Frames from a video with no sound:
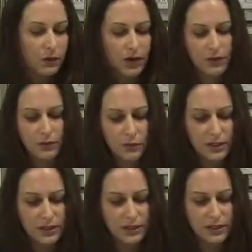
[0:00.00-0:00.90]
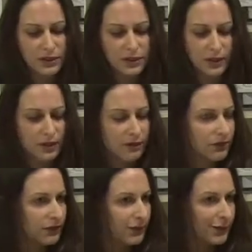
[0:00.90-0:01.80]
Well, we see just about
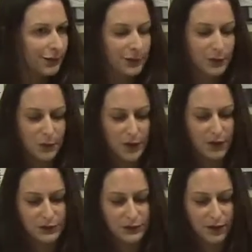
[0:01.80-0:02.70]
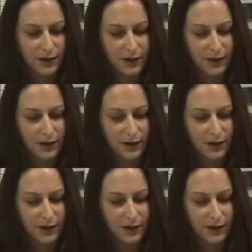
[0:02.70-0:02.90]
everything that you can imagine.